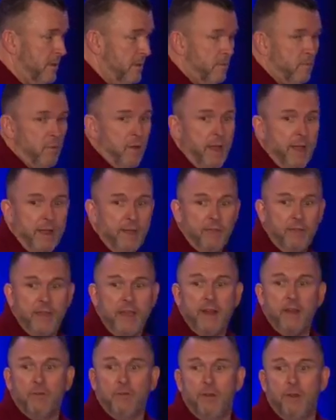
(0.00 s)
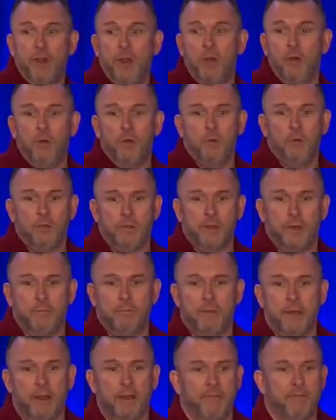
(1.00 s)
right? They don't know the
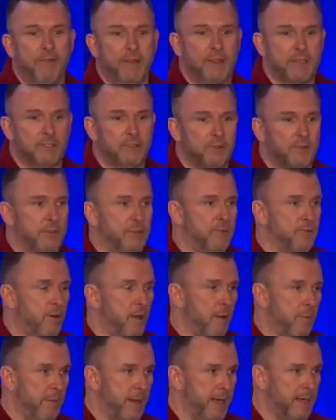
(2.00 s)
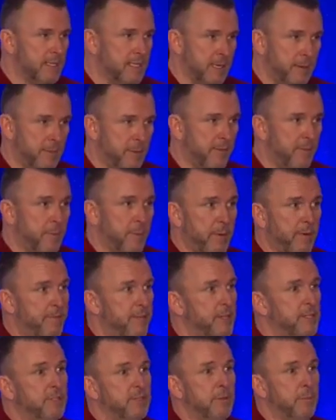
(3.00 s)
benefits or the drawbacks of a
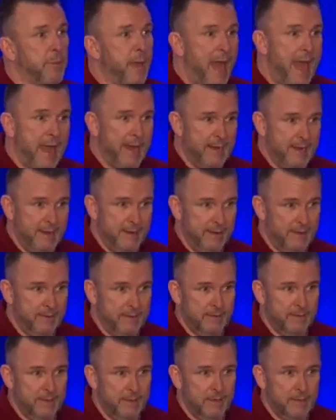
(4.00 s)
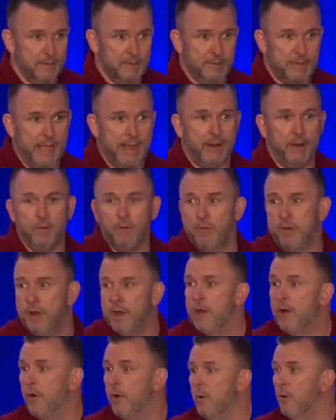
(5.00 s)
provisional patent. They don't
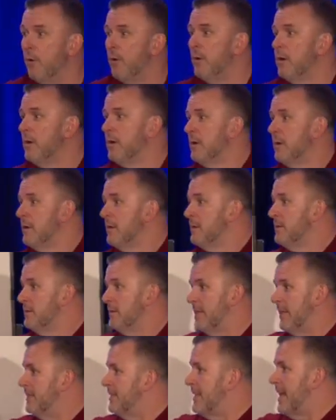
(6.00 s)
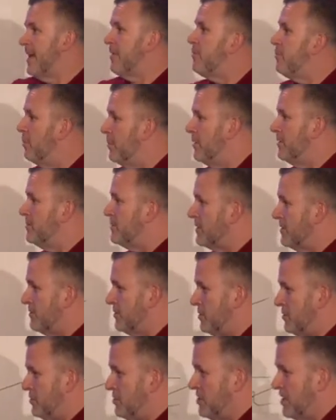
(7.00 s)
know the death moves of
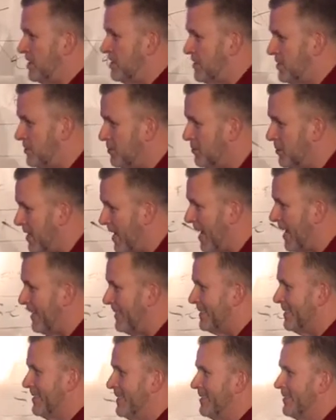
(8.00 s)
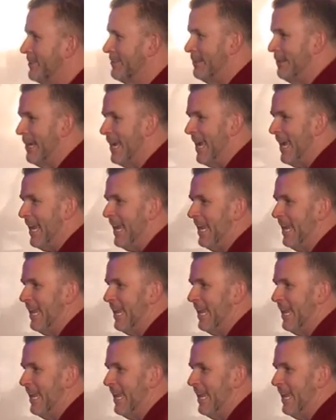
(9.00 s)
jujitsu yet, right?